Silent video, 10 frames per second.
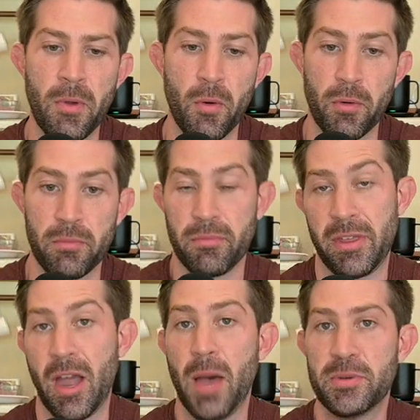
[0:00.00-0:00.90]
or
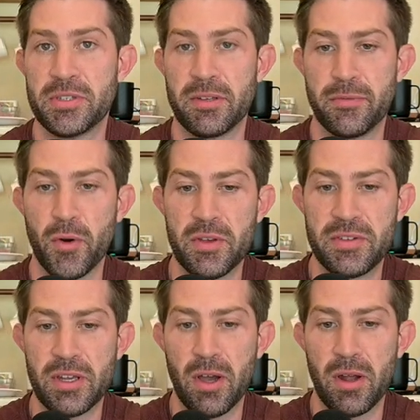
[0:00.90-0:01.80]
the opposite,
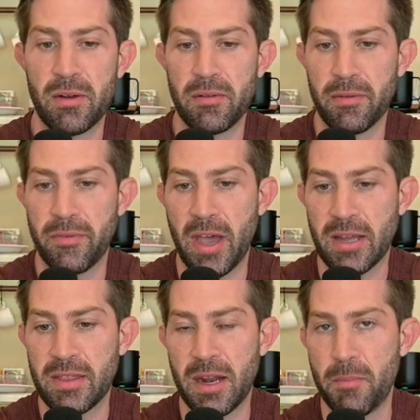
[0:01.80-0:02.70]
focusing on the
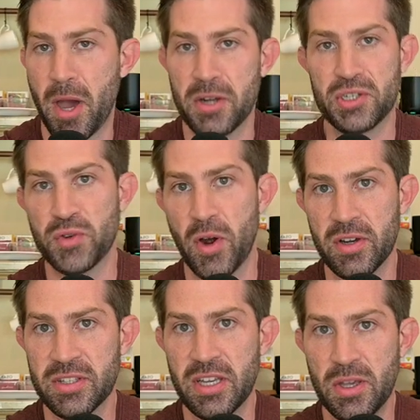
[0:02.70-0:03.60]
fact that I'm not as strong
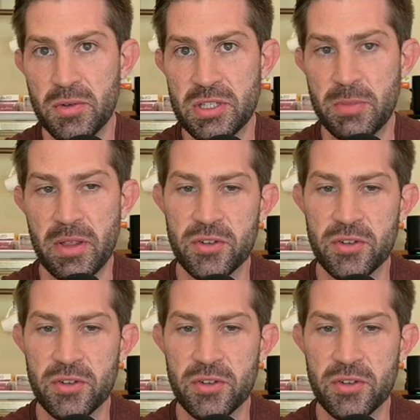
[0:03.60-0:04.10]
as I used to be.